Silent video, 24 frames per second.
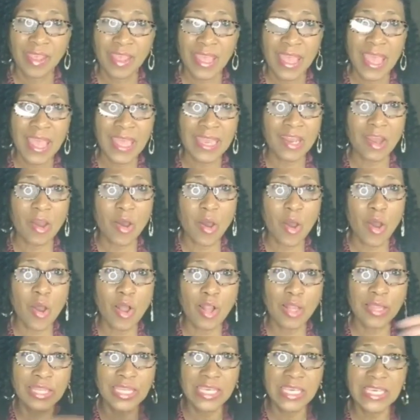and
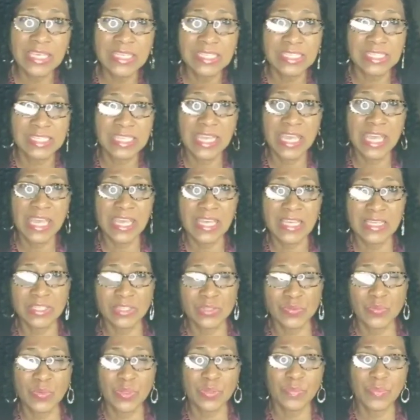all these
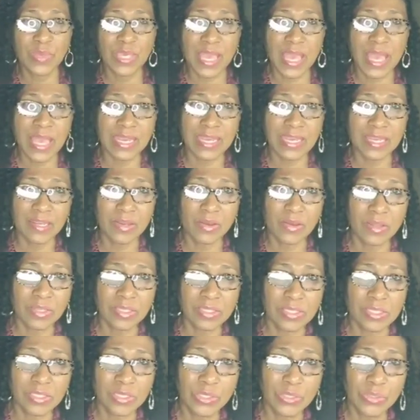things will be added
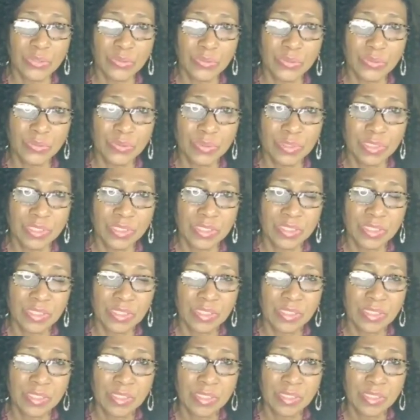onto you.
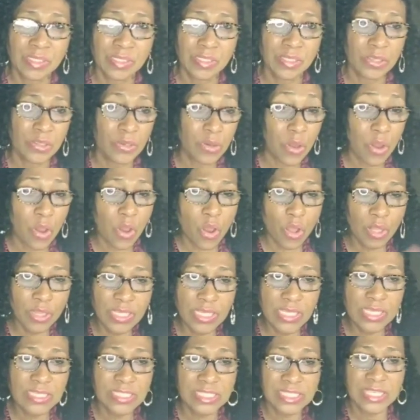You know, all
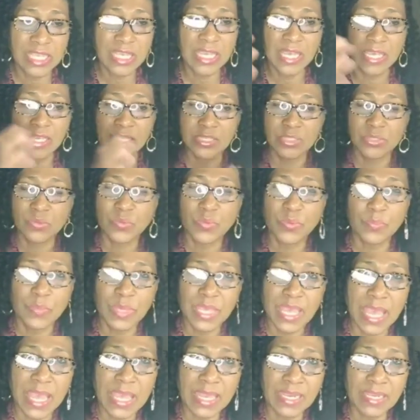these things will
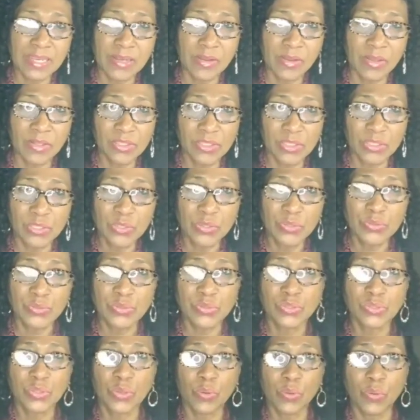be added onto you.
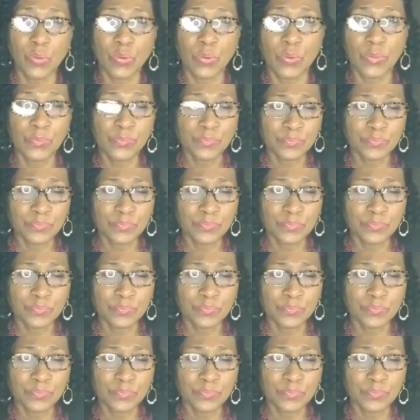So.